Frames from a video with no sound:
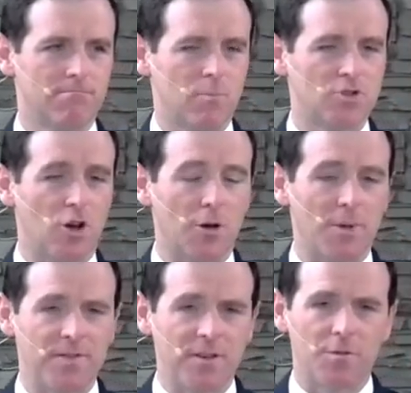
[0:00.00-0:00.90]
We'll talk
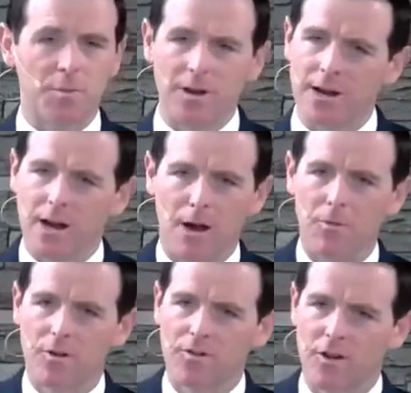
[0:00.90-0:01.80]
about this, but you need to
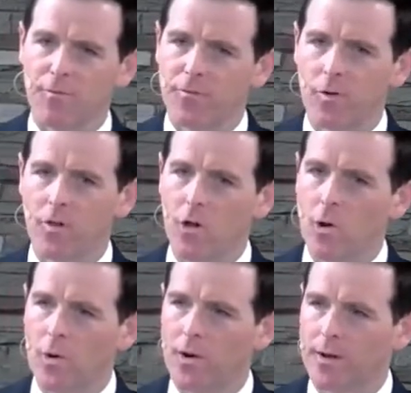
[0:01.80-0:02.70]
humble yourself before the
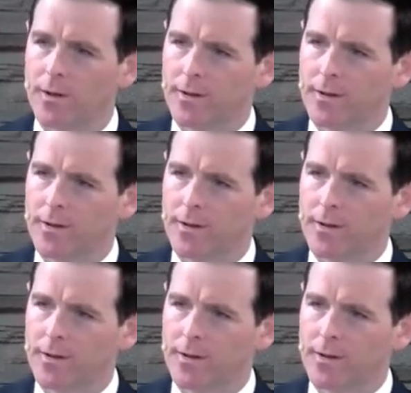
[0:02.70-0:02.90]
Lord.